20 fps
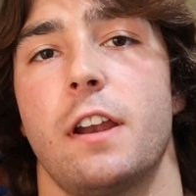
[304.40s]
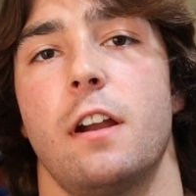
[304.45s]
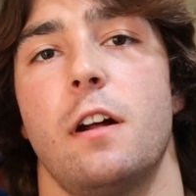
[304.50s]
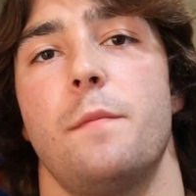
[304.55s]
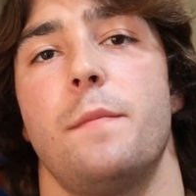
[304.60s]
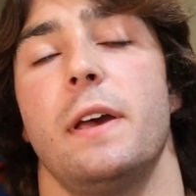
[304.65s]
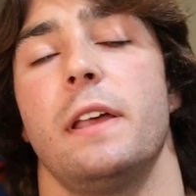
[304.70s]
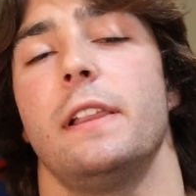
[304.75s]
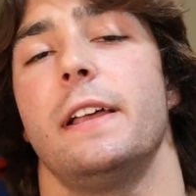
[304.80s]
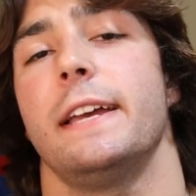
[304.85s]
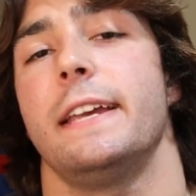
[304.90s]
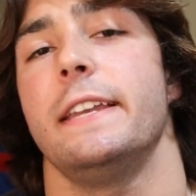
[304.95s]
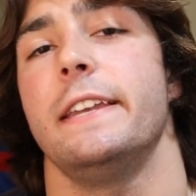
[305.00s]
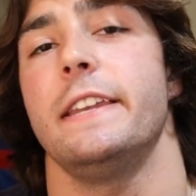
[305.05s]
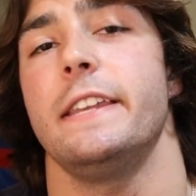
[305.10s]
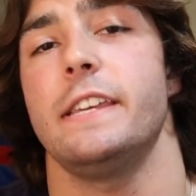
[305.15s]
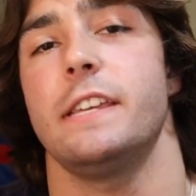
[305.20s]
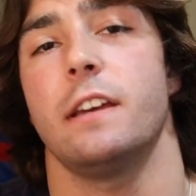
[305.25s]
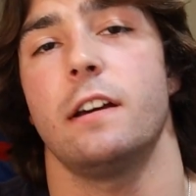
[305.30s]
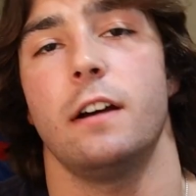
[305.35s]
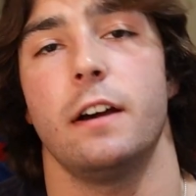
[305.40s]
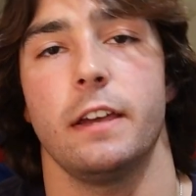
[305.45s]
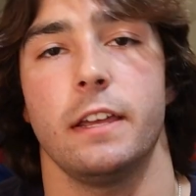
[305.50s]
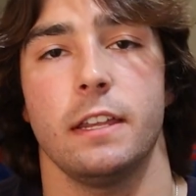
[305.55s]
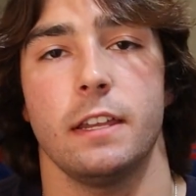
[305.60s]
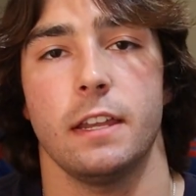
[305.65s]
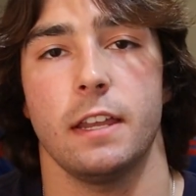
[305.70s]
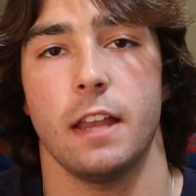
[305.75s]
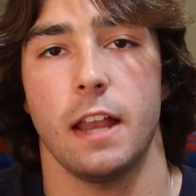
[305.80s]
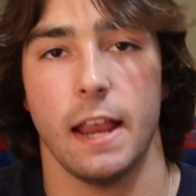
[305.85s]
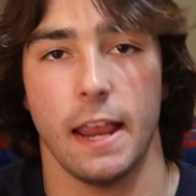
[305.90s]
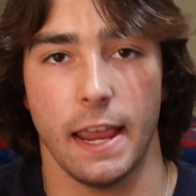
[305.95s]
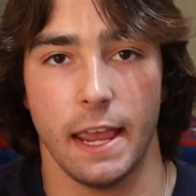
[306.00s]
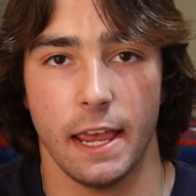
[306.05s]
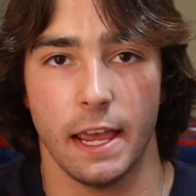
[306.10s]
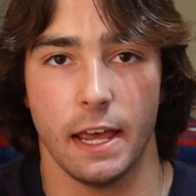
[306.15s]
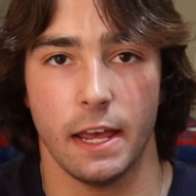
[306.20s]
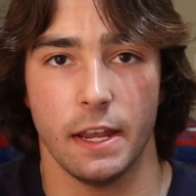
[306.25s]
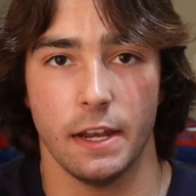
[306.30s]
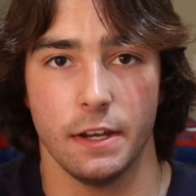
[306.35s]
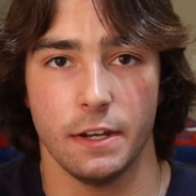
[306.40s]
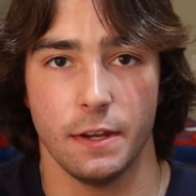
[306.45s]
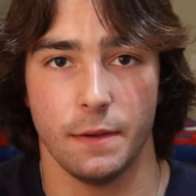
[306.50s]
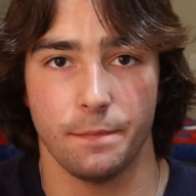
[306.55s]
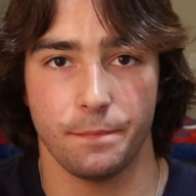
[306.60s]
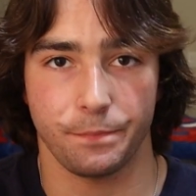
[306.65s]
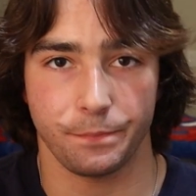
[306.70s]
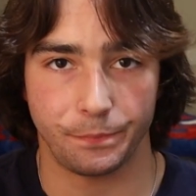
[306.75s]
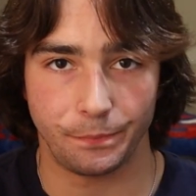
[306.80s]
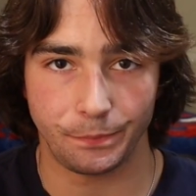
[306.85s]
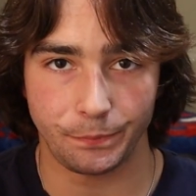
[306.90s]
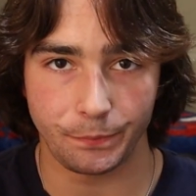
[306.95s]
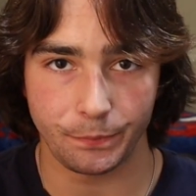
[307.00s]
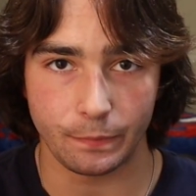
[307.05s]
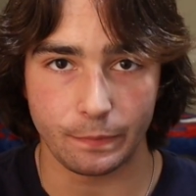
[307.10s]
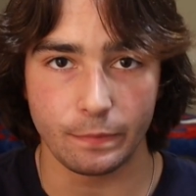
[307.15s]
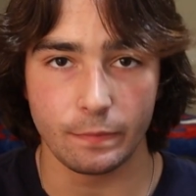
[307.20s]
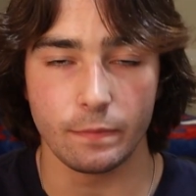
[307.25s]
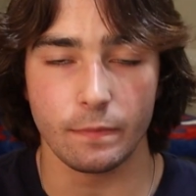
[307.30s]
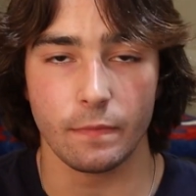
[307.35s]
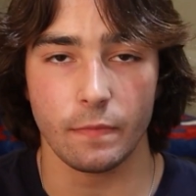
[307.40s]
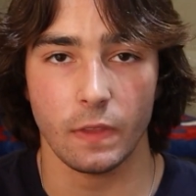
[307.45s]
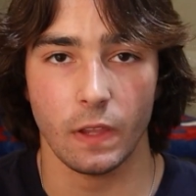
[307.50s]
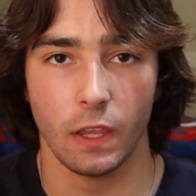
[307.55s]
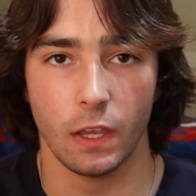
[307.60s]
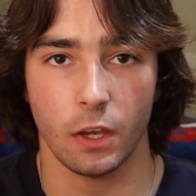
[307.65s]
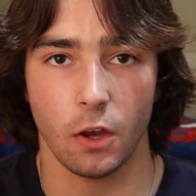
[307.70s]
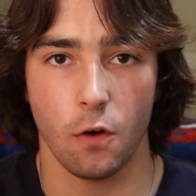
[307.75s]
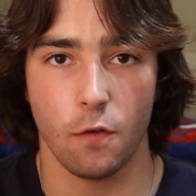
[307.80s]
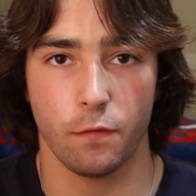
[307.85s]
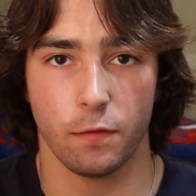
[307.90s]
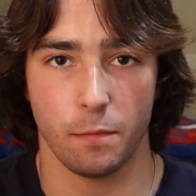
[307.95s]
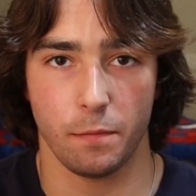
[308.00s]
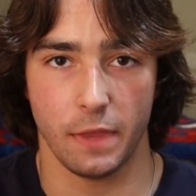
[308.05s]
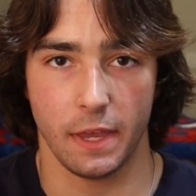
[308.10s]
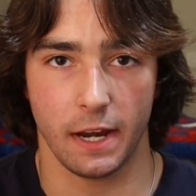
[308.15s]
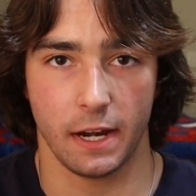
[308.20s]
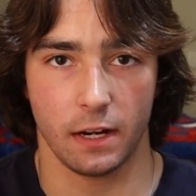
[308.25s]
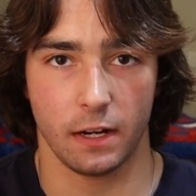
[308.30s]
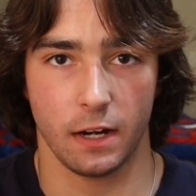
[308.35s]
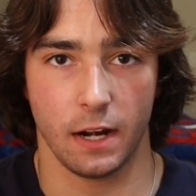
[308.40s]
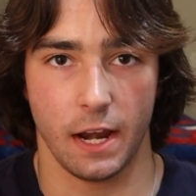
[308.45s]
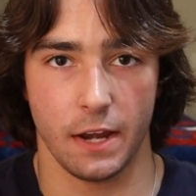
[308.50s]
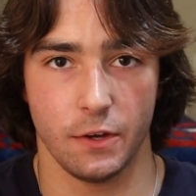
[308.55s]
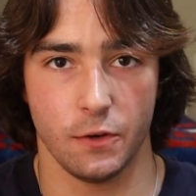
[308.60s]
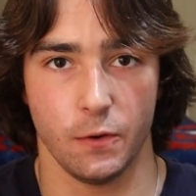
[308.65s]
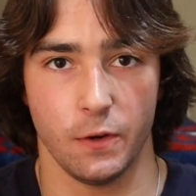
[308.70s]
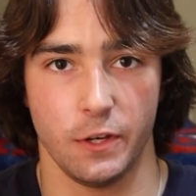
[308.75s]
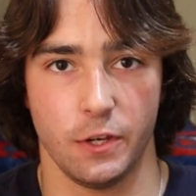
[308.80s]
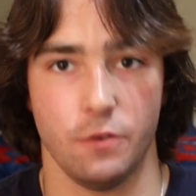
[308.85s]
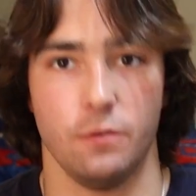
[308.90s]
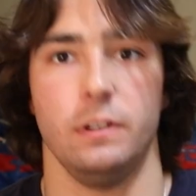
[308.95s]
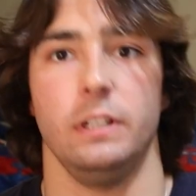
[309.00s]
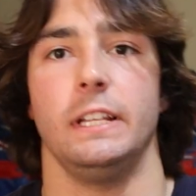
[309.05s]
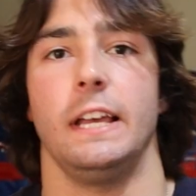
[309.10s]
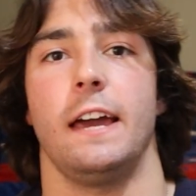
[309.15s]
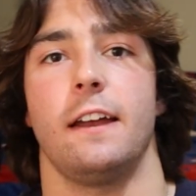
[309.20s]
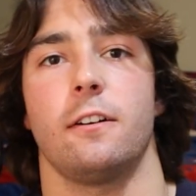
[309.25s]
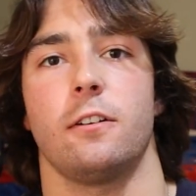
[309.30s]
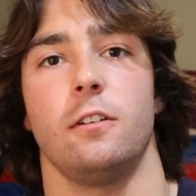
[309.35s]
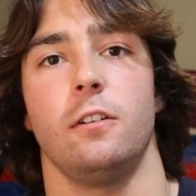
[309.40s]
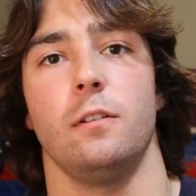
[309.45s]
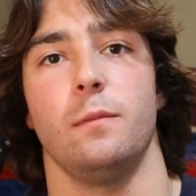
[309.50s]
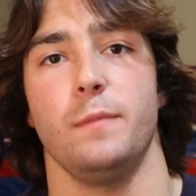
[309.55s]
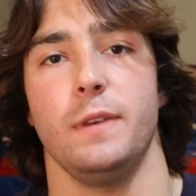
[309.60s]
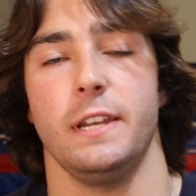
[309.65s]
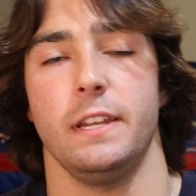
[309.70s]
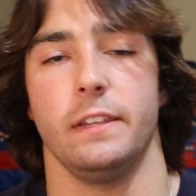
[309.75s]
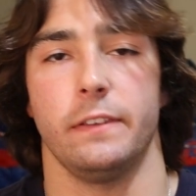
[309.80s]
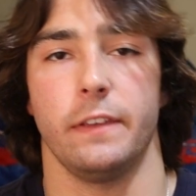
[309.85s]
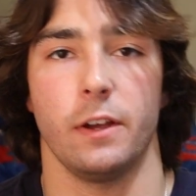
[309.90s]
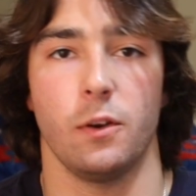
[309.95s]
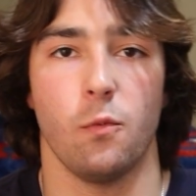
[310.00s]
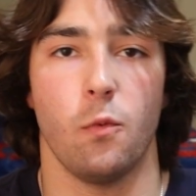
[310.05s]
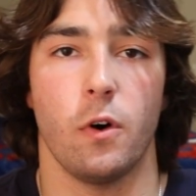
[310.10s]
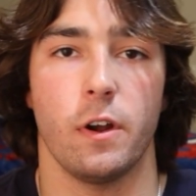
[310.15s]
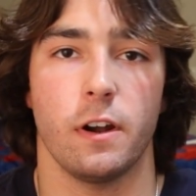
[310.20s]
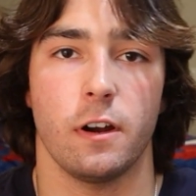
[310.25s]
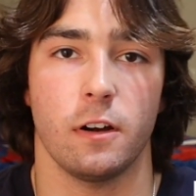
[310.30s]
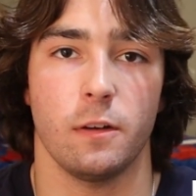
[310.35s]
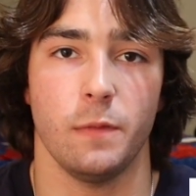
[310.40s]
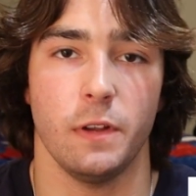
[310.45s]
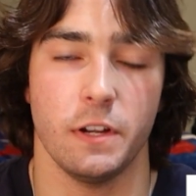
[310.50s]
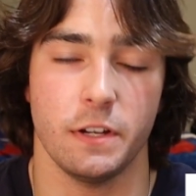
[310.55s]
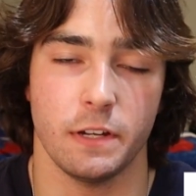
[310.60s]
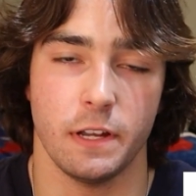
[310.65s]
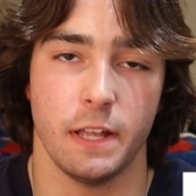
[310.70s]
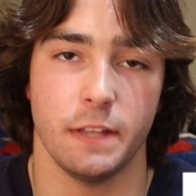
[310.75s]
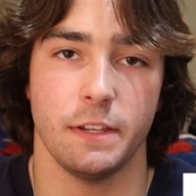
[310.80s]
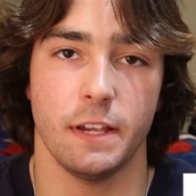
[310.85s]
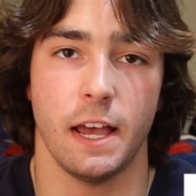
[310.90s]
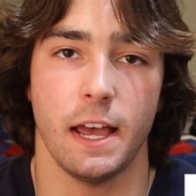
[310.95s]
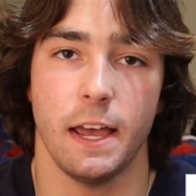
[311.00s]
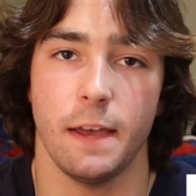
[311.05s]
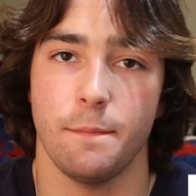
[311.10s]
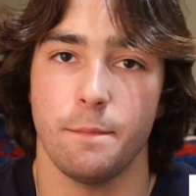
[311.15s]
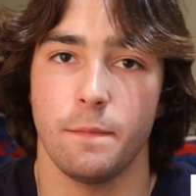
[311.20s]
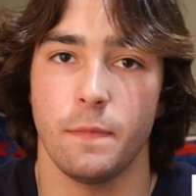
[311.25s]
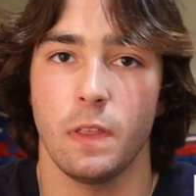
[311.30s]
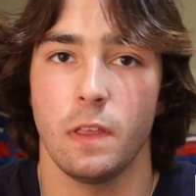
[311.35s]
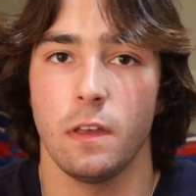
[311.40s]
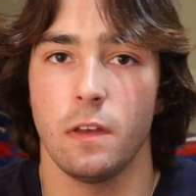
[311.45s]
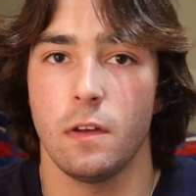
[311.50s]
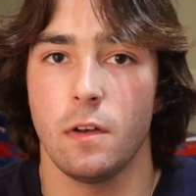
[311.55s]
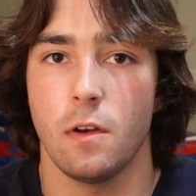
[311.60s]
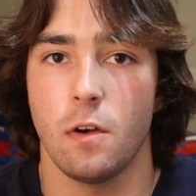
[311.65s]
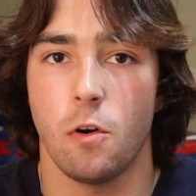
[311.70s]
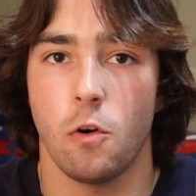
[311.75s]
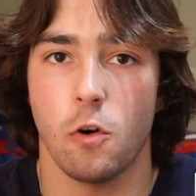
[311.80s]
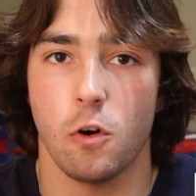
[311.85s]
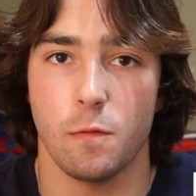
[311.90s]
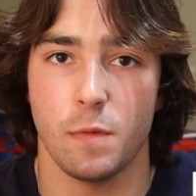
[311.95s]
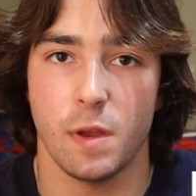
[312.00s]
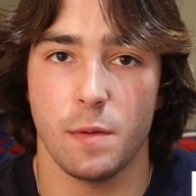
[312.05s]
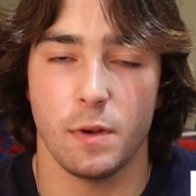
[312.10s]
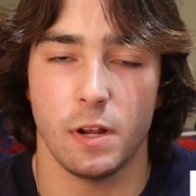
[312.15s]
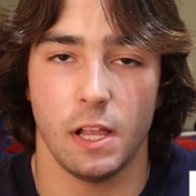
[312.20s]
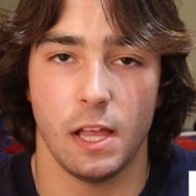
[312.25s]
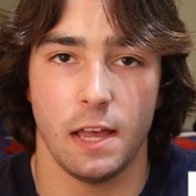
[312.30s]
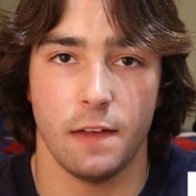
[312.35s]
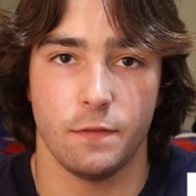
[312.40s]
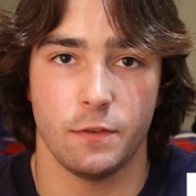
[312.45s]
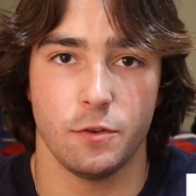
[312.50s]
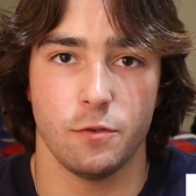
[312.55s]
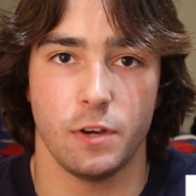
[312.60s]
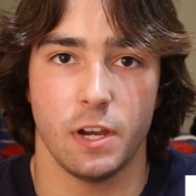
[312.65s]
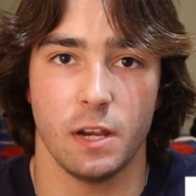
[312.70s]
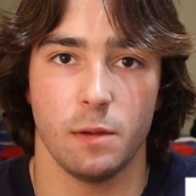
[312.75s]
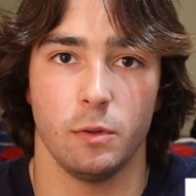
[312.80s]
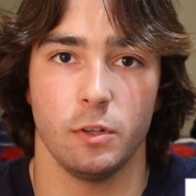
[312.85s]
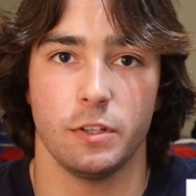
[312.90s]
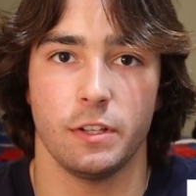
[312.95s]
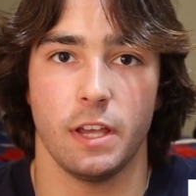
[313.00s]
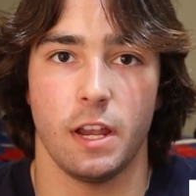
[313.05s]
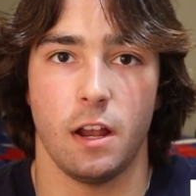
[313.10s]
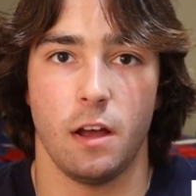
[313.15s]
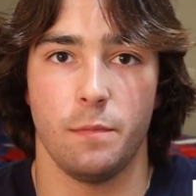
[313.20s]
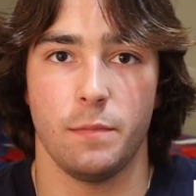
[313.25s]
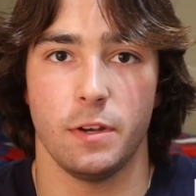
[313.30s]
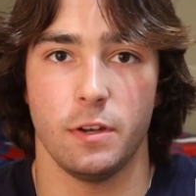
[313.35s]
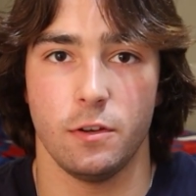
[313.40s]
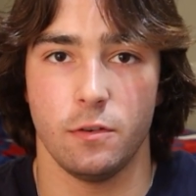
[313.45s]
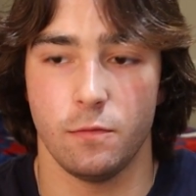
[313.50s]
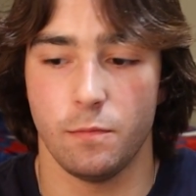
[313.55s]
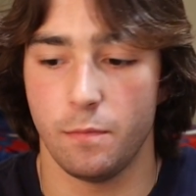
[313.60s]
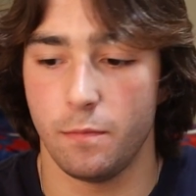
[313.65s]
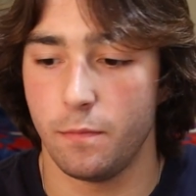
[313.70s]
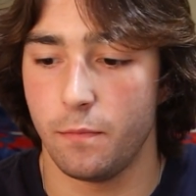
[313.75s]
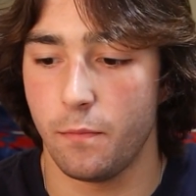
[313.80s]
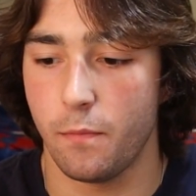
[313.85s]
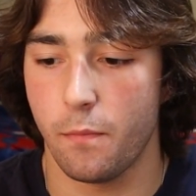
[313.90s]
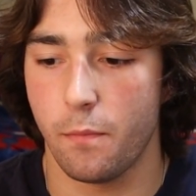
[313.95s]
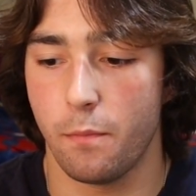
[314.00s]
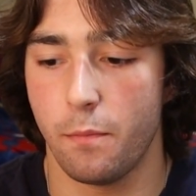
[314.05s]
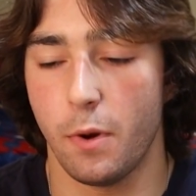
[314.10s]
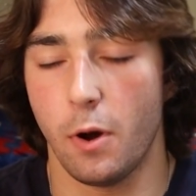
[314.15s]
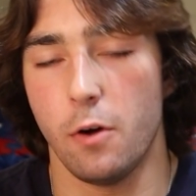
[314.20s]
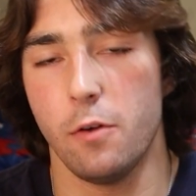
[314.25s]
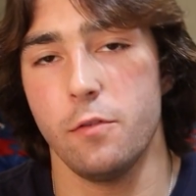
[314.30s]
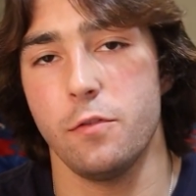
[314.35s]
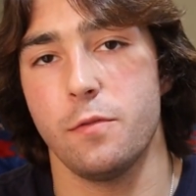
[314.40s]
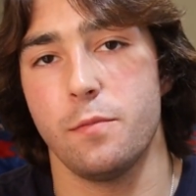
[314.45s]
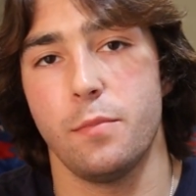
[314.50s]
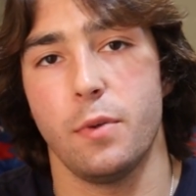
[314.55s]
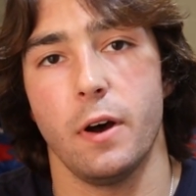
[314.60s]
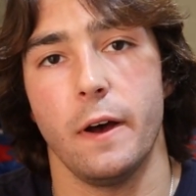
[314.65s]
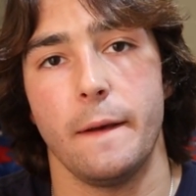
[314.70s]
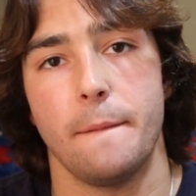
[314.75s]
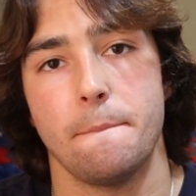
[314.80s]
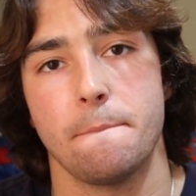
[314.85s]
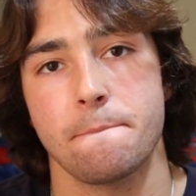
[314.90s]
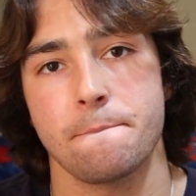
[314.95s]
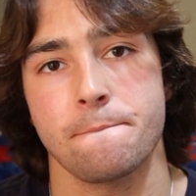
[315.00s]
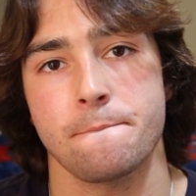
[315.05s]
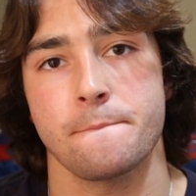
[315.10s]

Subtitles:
it up at like knee height and go from there and do it unilateral, meaning like one arm at a time. Or maybe I'll have two cables set up and do both, but